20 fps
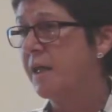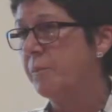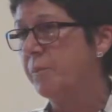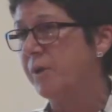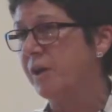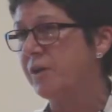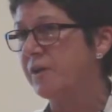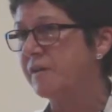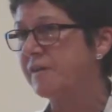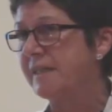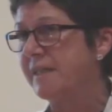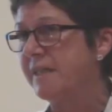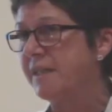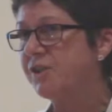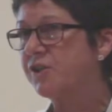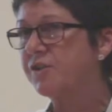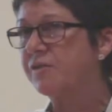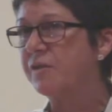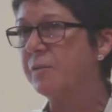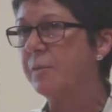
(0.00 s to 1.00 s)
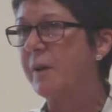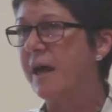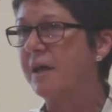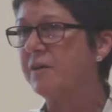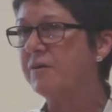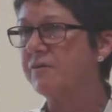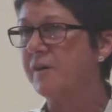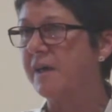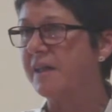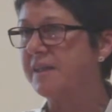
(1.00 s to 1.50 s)
because each of the
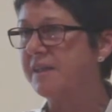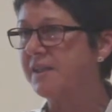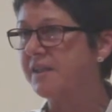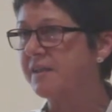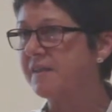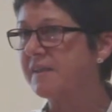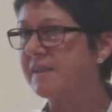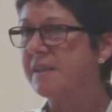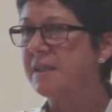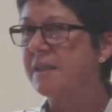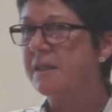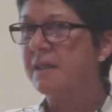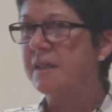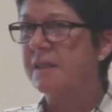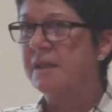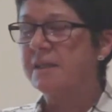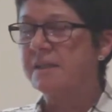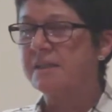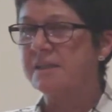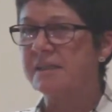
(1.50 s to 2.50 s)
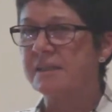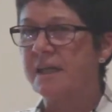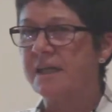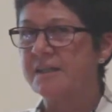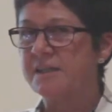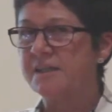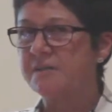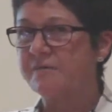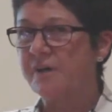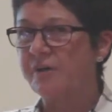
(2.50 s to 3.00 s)
Pathfinders
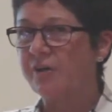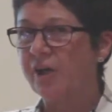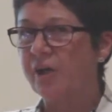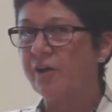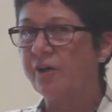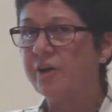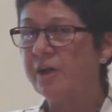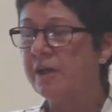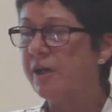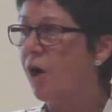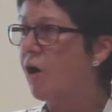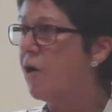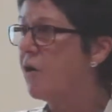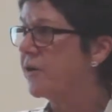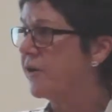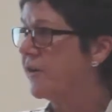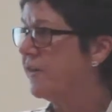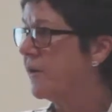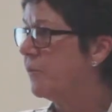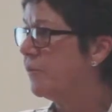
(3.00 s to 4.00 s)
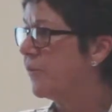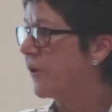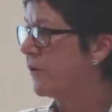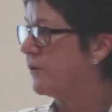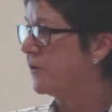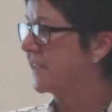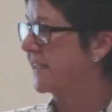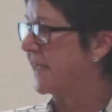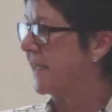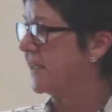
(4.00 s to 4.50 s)
decided very early on in the
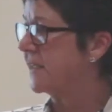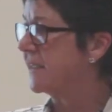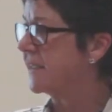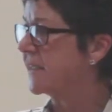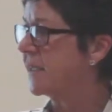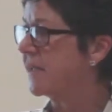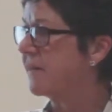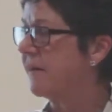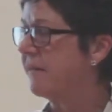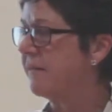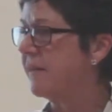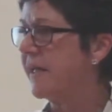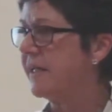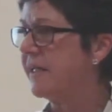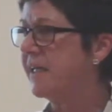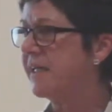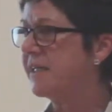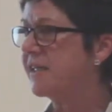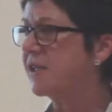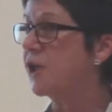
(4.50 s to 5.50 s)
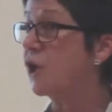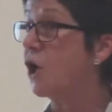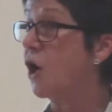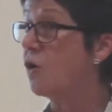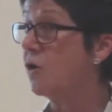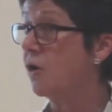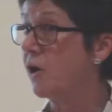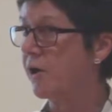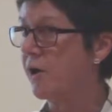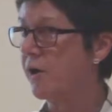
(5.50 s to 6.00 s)
process that they needed
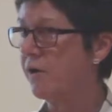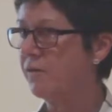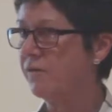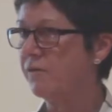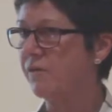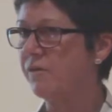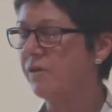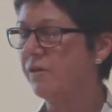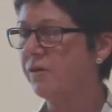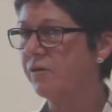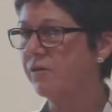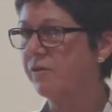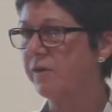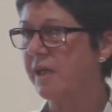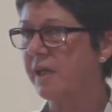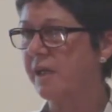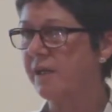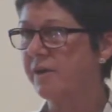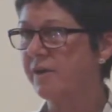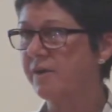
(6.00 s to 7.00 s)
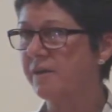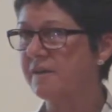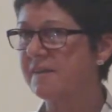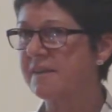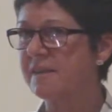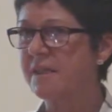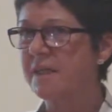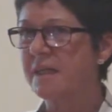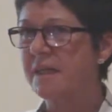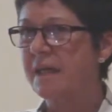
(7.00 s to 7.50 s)
longer than the 3
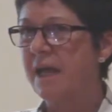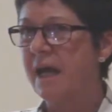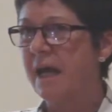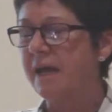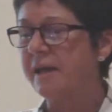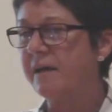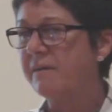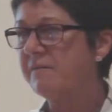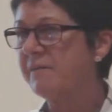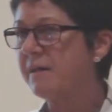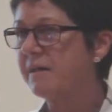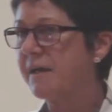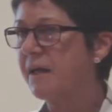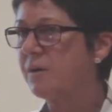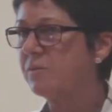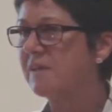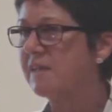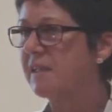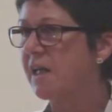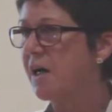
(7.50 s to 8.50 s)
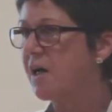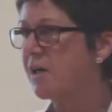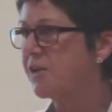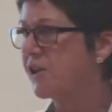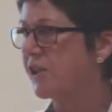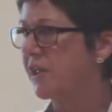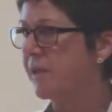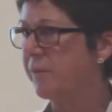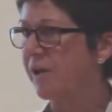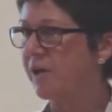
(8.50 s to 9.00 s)
years. And I think that was
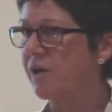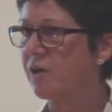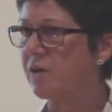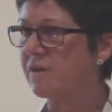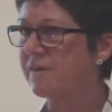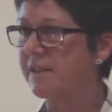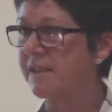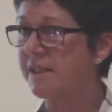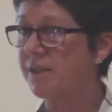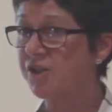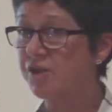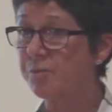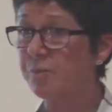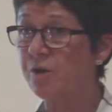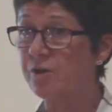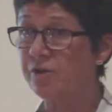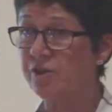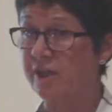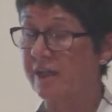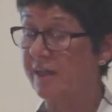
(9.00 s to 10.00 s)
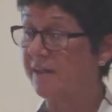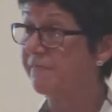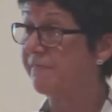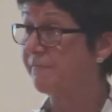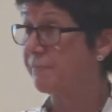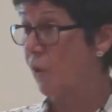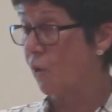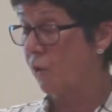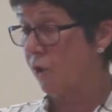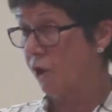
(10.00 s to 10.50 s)
largely because each project,
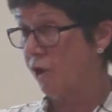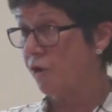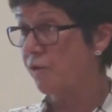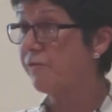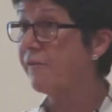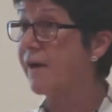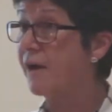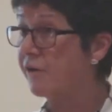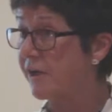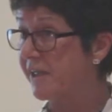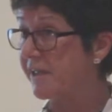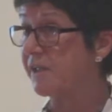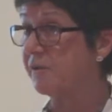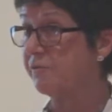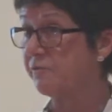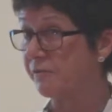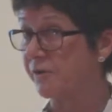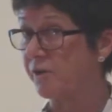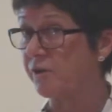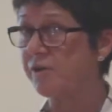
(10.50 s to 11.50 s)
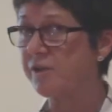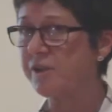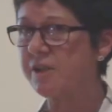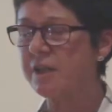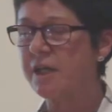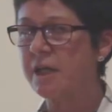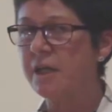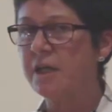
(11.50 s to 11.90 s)
although very different,